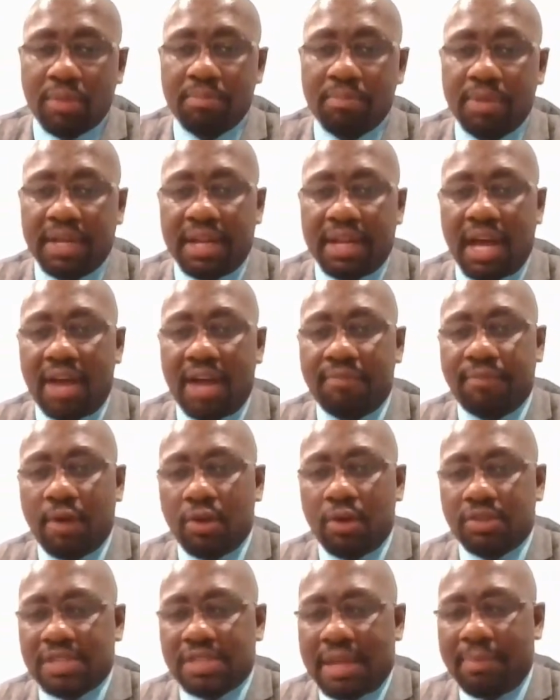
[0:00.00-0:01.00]
But
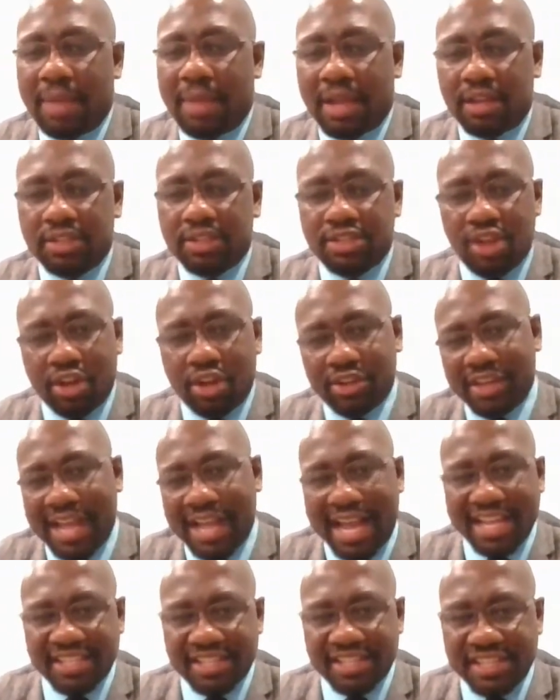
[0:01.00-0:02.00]
folks, I'm not going to talk you
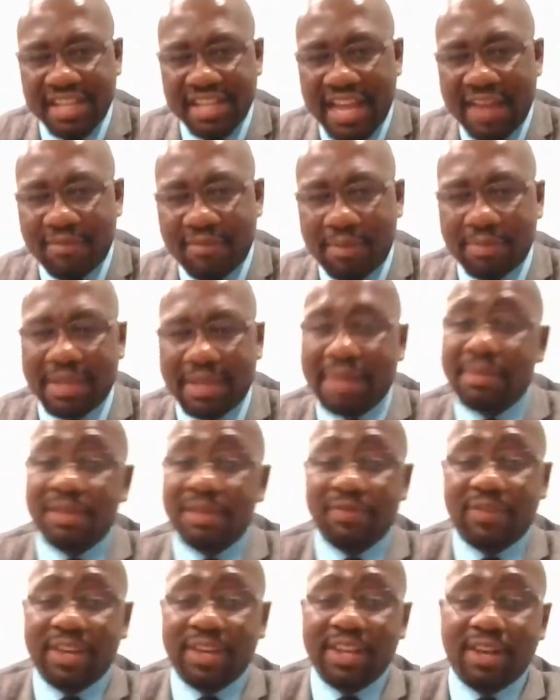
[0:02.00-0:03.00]
guys to death. I'm gonna keep
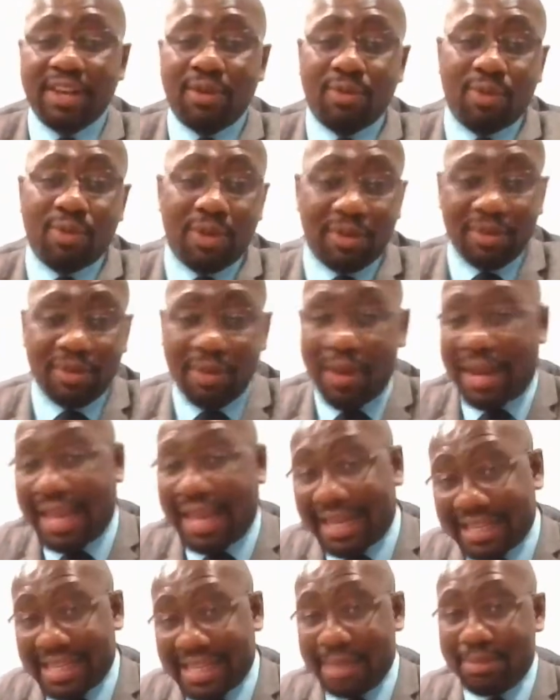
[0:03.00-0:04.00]
this video. Well, I
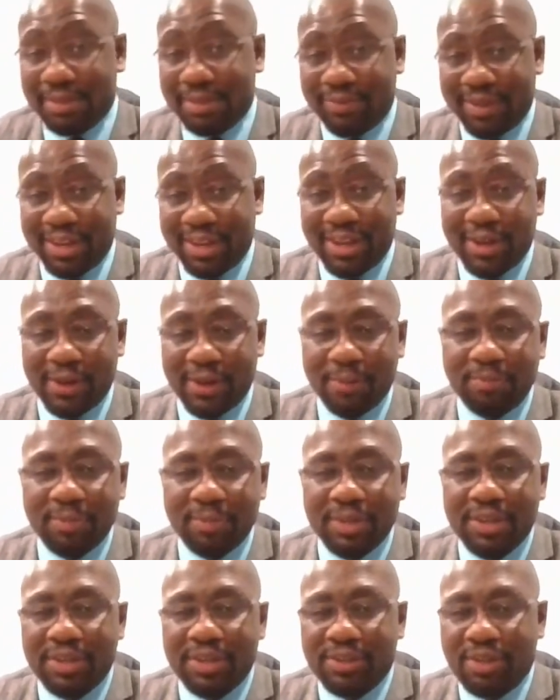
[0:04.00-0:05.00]
like to keep this video,
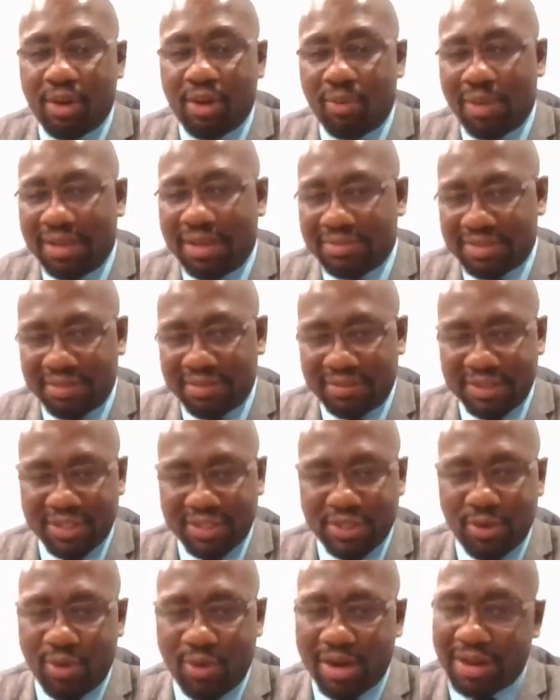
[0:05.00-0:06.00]
relatively
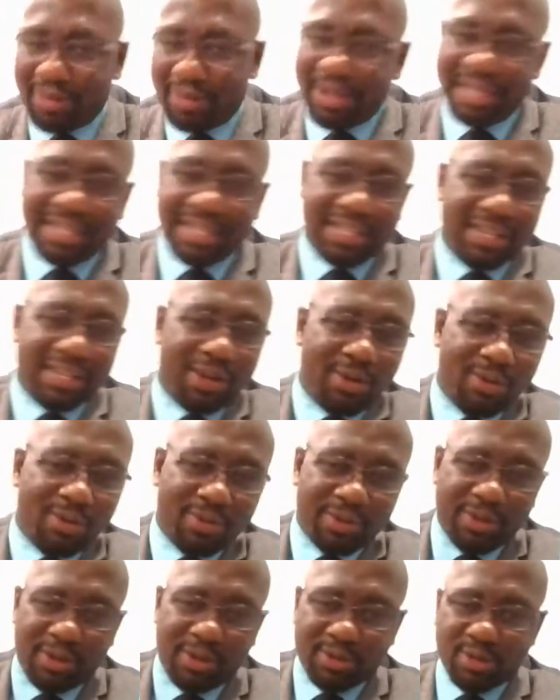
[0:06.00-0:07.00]
short. I don't like to
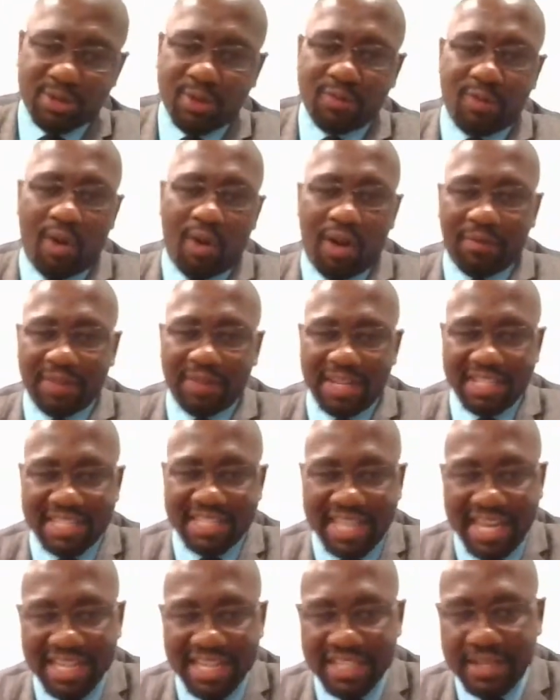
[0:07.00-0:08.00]
go, too far off in a
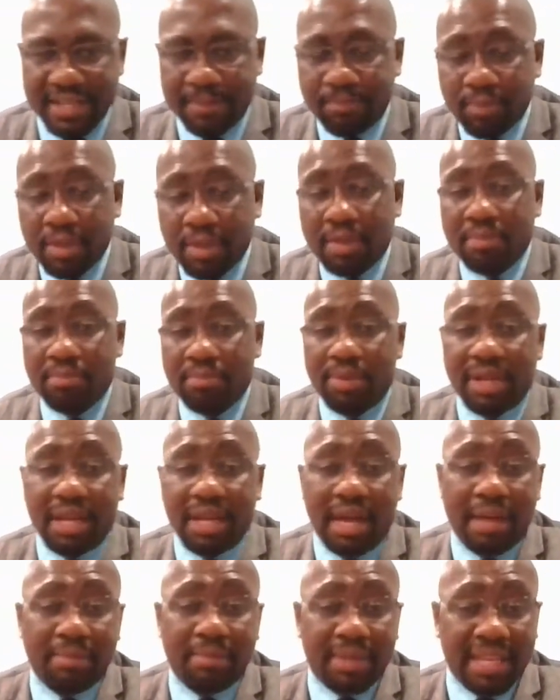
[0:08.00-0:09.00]
tangent. But
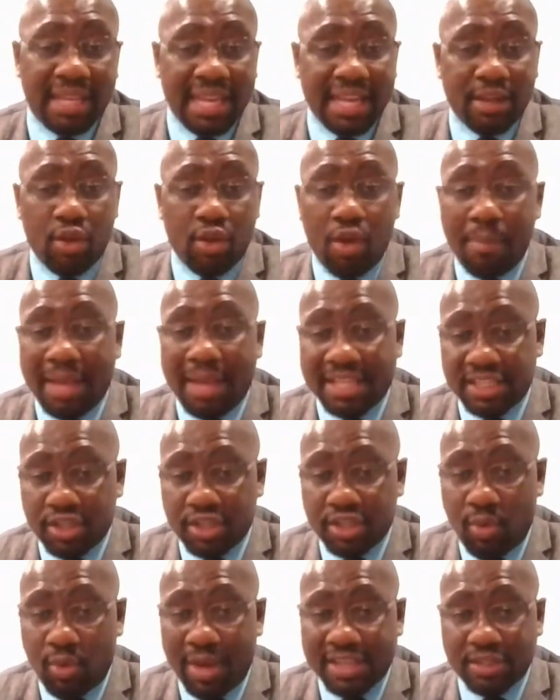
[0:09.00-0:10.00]
again, going back to
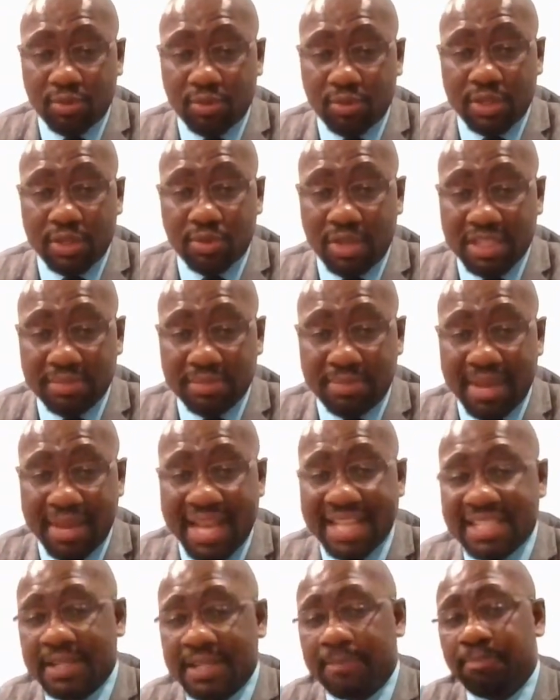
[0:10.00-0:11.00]
the question, which one's
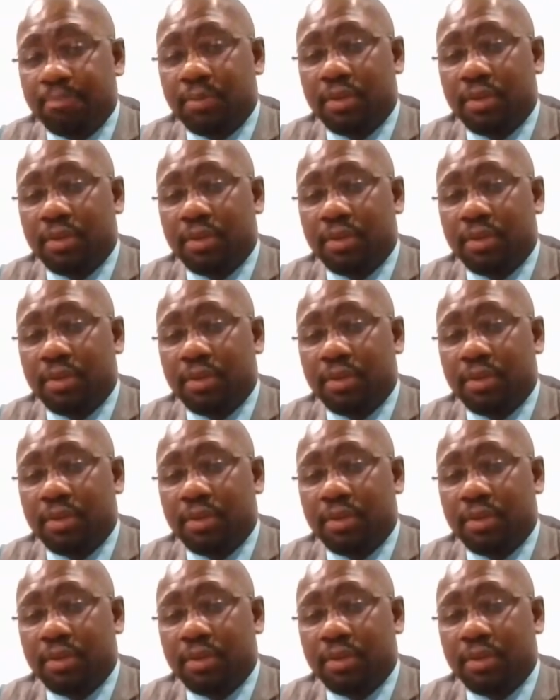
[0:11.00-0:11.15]
best?